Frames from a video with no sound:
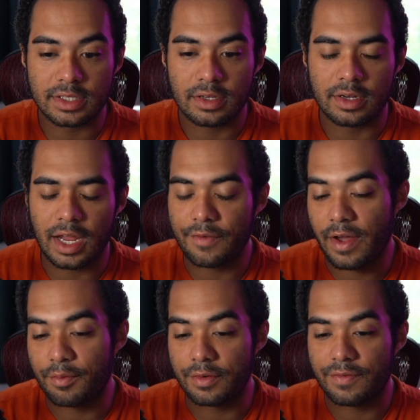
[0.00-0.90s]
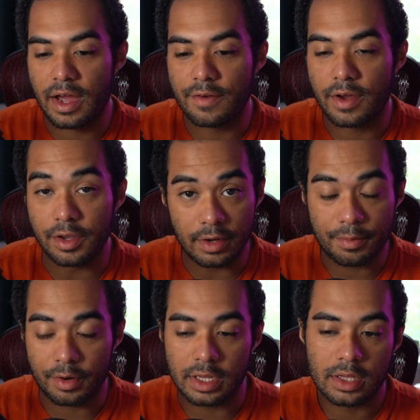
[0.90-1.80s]
or 95.5 Uni
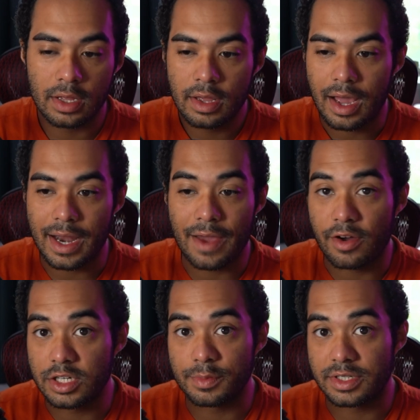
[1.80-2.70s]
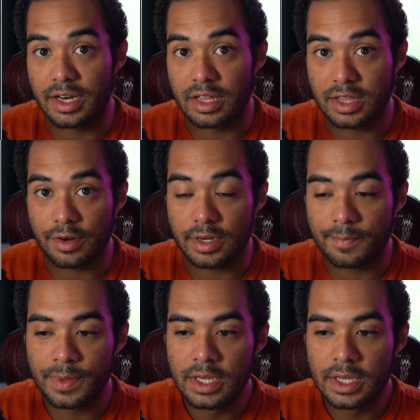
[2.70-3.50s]
per ETH, I'd have 100% Ethereum.